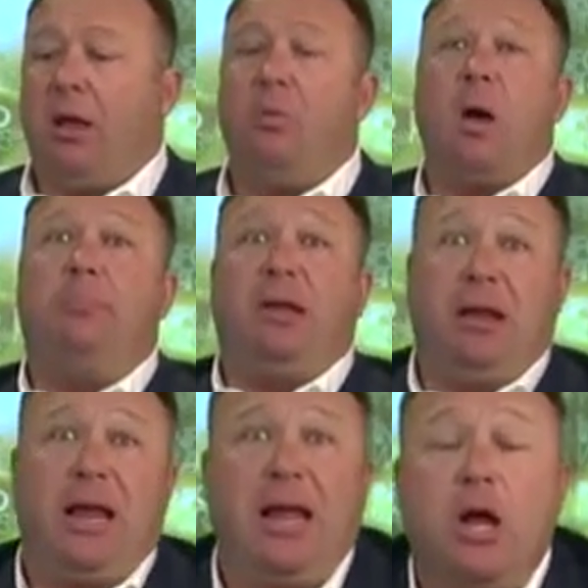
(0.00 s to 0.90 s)

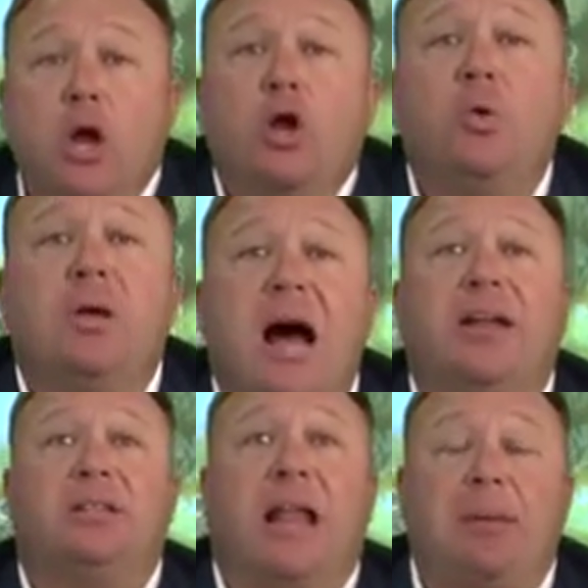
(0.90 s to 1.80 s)
NYPD, who got
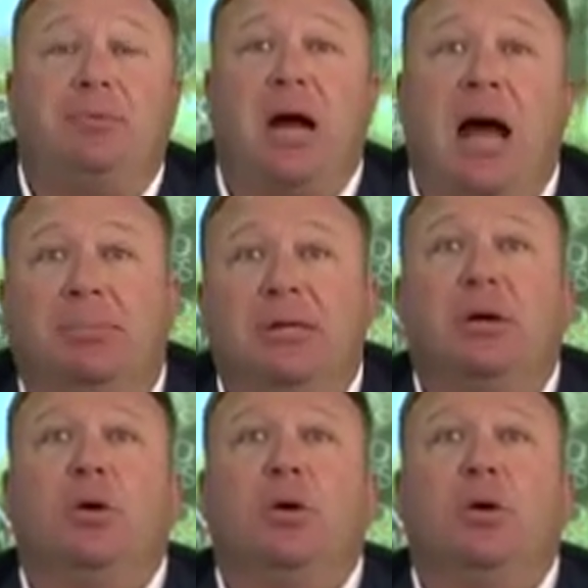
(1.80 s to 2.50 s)
his laptop,